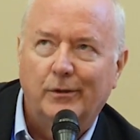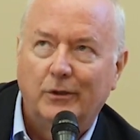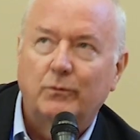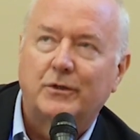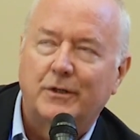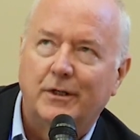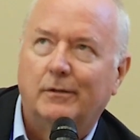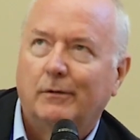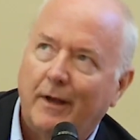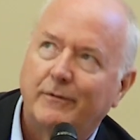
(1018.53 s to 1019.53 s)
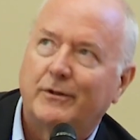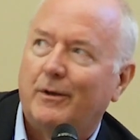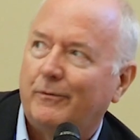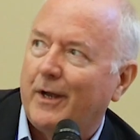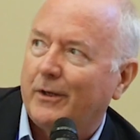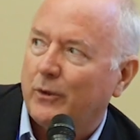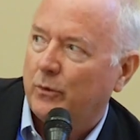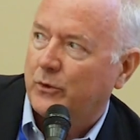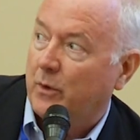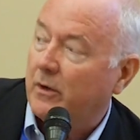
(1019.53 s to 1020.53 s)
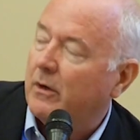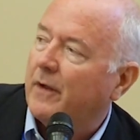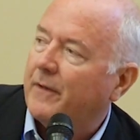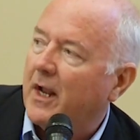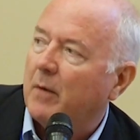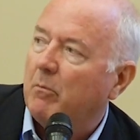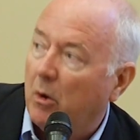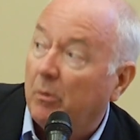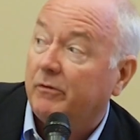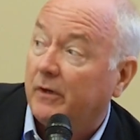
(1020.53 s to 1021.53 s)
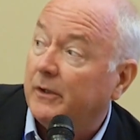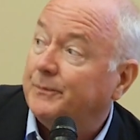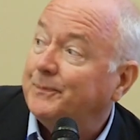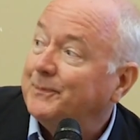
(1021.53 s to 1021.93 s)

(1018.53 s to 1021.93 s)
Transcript: interesting lifestyle factor was whether or not they had a mobile phone.